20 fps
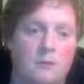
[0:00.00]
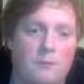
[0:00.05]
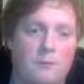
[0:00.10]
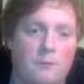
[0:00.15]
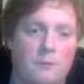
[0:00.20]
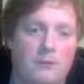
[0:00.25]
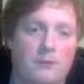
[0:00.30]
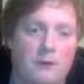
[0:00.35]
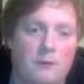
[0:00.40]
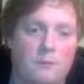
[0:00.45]

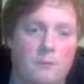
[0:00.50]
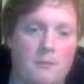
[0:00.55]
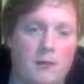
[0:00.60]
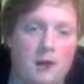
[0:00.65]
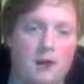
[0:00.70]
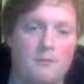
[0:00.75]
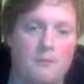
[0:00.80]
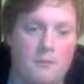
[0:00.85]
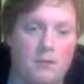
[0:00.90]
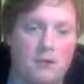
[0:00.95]
but
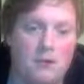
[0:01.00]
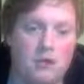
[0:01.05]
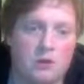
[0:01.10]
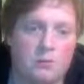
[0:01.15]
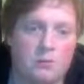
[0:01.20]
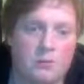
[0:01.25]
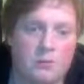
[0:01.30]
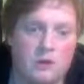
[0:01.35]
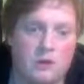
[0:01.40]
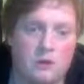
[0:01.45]
my
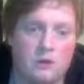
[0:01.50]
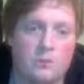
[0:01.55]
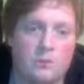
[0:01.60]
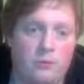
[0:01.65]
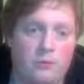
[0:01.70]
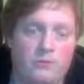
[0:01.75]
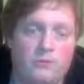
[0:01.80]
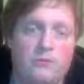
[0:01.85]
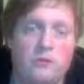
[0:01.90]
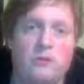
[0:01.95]
bishop is going to
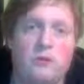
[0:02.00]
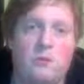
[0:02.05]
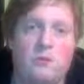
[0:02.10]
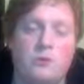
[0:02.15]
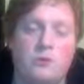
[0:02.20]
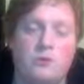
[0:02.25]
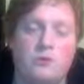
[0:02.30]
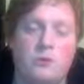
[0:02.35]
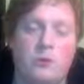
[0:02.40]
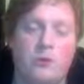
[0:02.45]
prove so
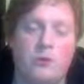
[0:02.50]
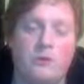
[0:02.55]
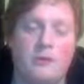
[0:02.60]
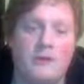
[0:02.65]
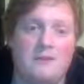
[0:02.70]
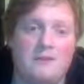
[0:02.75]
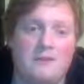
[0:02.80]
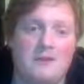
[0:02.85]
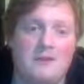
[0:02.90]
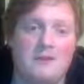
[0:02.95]
strong
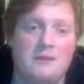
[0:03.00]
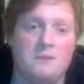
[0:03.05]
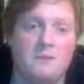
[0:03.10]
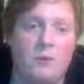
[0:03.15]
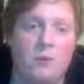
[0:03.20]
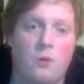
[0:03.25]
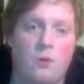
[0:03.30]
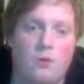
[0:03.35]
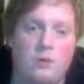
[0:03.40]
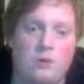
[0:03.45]
that these
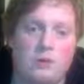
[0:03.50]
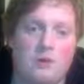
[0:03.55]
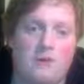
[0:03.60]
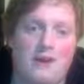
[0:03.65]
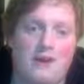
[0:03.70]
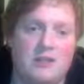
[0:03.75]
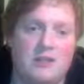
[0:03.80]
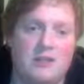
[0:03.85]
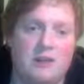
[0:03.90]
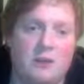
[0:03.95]
pawns are
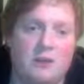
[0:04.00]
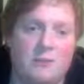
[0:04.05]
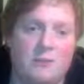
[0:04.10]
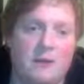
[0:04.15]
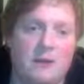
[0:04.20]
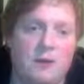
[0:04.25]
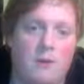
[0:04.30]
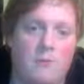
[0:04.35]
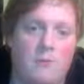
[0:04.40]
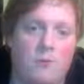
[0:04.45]
actually going to
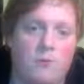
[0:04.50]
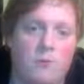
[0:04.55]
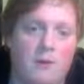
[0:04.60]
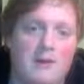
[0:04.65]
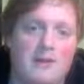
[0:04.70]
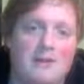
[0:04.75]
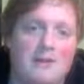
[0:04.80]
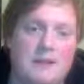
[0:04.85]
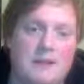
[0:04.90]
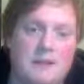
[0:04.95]
become a
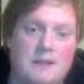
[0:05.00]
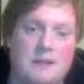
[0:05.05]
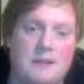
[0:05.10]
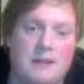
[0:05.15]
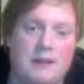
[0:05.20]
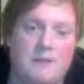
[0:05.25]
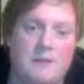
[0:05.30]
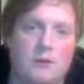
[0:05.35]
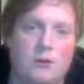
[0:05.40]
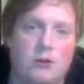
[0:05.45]
weakness
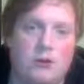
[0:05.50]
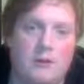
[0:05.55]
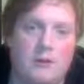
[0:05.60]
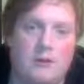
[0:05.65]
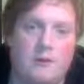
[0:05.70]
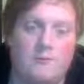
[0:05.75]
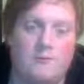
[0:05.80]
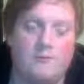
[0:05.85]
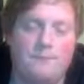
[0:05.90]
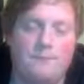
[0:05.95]
eventually.
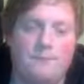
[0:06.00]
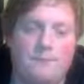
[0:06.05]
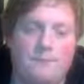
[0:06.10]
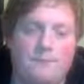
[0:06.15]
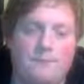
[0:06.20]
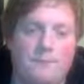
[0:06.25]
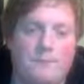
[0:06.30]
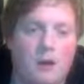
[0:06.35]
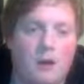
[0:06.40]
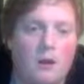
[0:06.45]

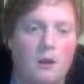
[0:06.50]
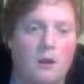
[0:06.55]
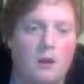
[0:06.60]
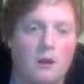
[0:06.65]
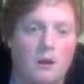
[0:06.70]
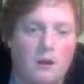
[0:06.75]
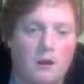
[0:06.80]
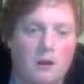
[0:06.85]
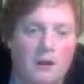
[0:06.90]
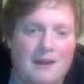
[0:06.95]

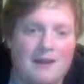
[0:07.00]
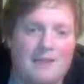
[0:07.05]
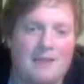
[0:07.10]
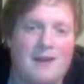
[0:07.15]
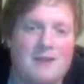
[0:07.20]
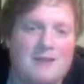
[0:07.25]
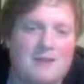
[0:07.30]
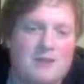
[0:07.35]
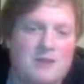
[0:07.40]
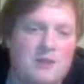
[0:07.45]
And
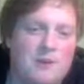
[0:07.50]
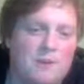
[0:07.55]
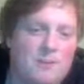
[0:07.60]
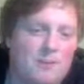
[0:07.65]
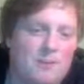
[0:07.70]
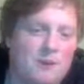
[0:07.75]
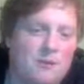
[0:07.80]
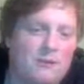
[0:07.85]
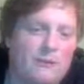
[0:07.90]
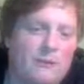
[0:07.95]
that's typical